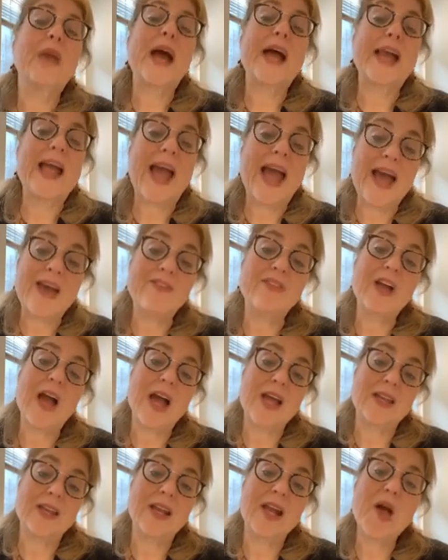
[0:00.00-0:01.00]
I have
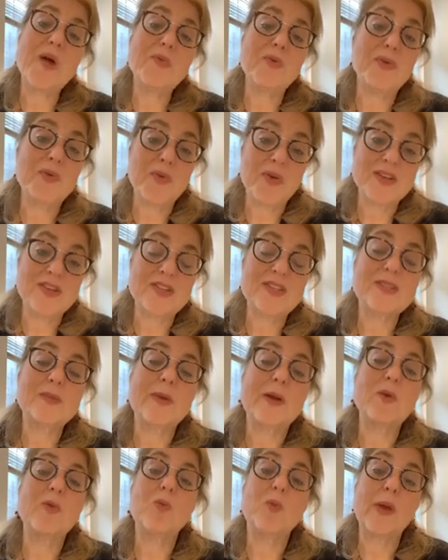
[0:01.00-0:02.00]
gotten a couple questions
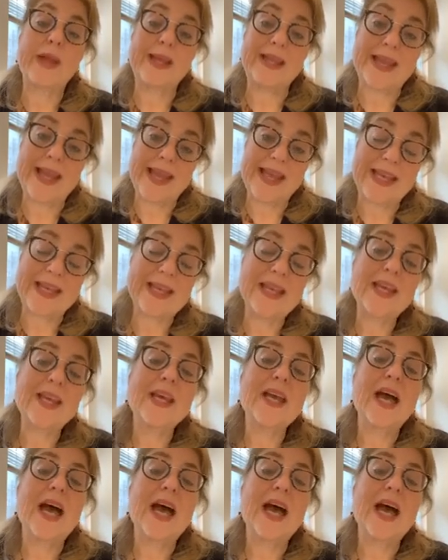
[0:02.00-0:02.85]
about weight gain.